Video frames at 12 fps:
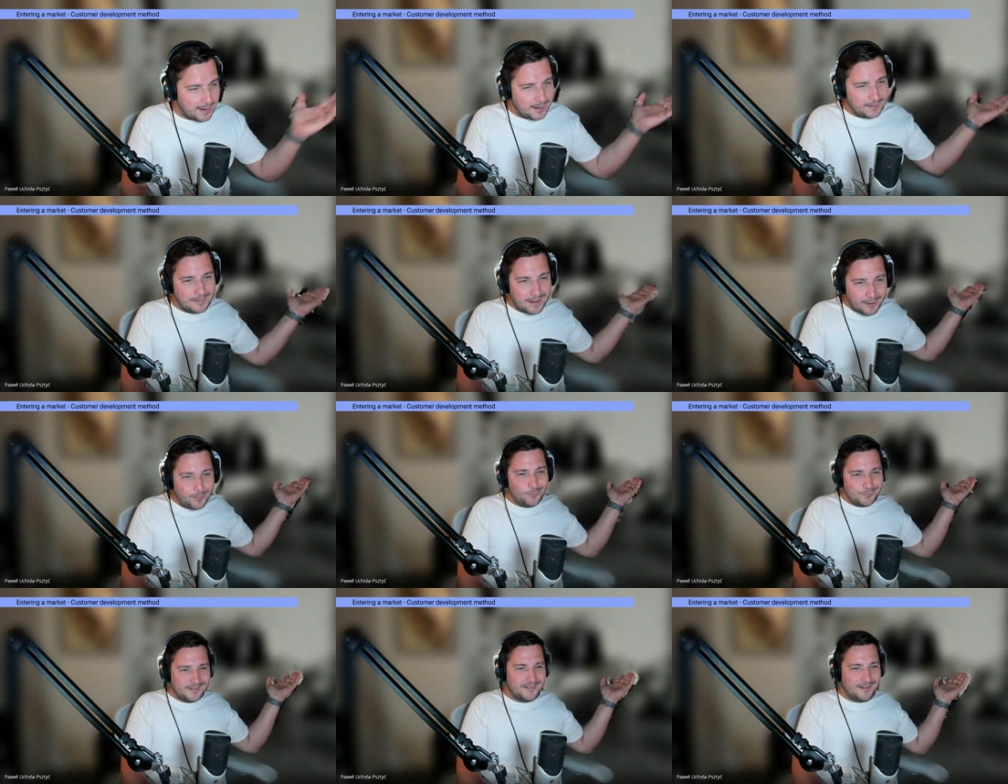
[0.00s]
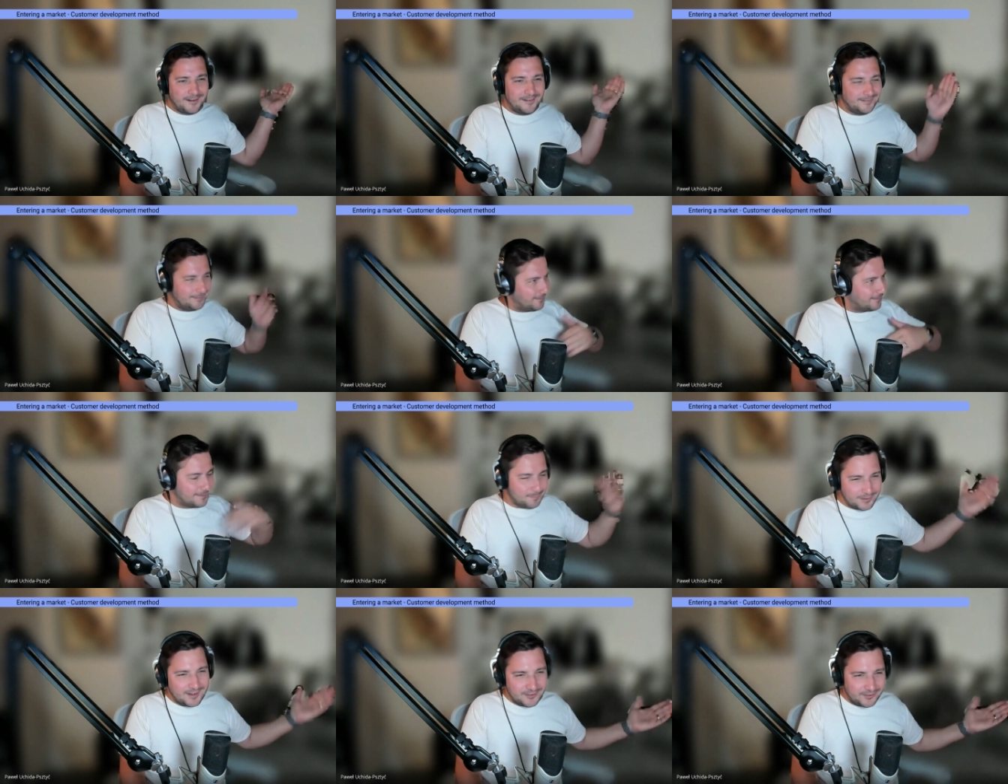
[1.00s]
And now they are like the
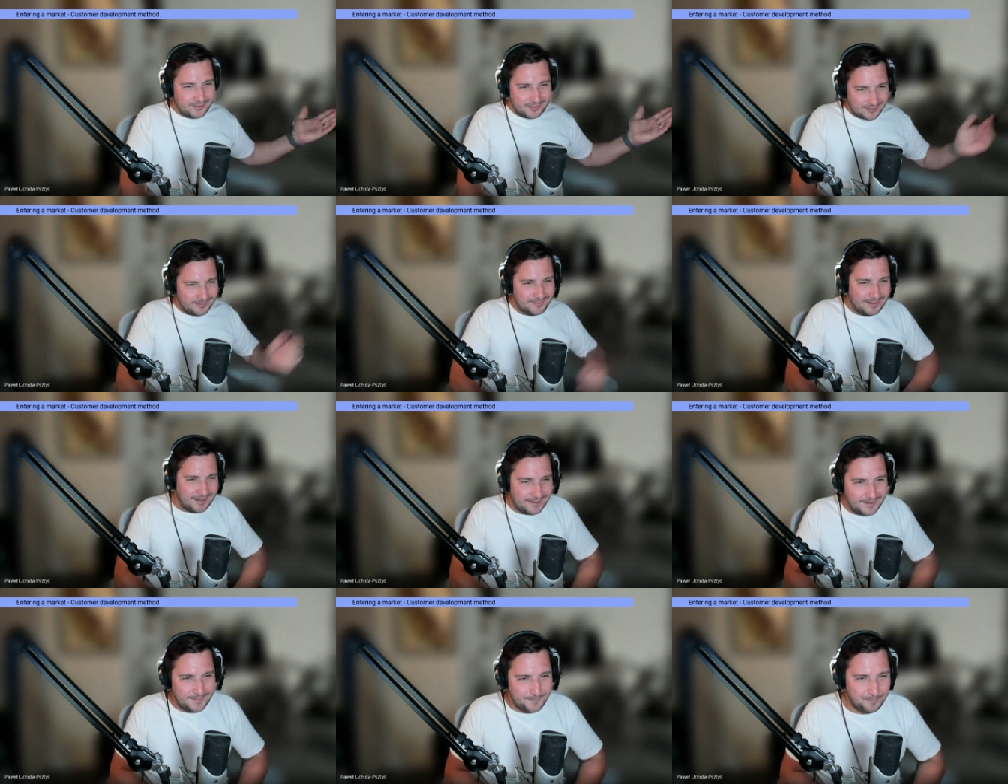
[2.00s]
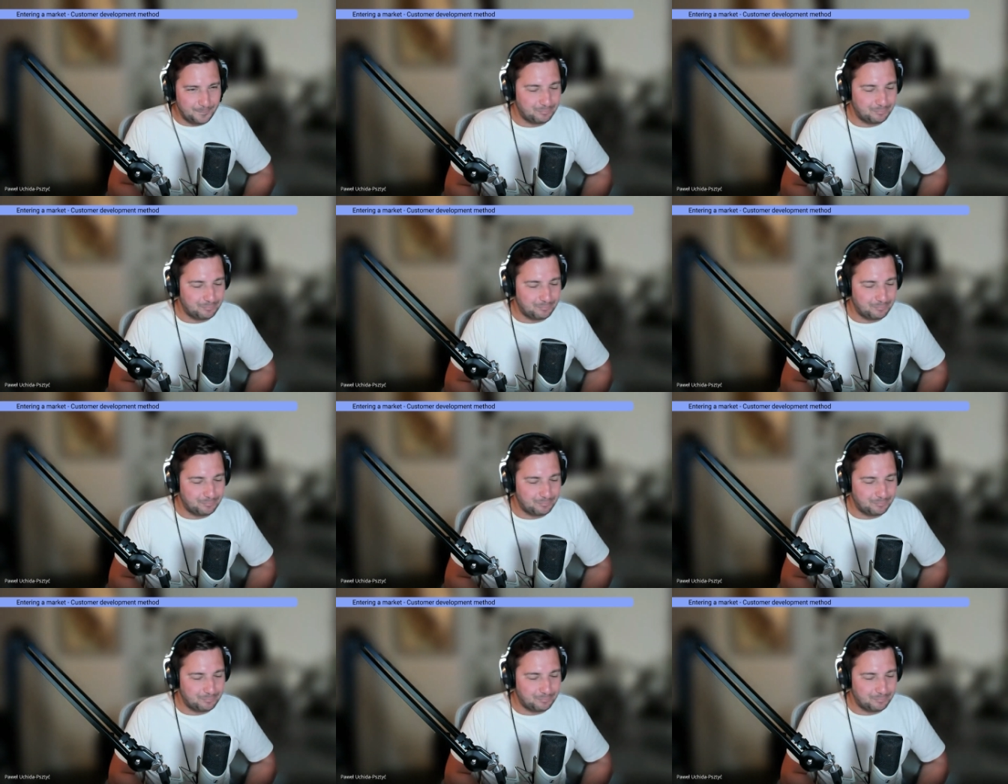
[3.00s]
biggest car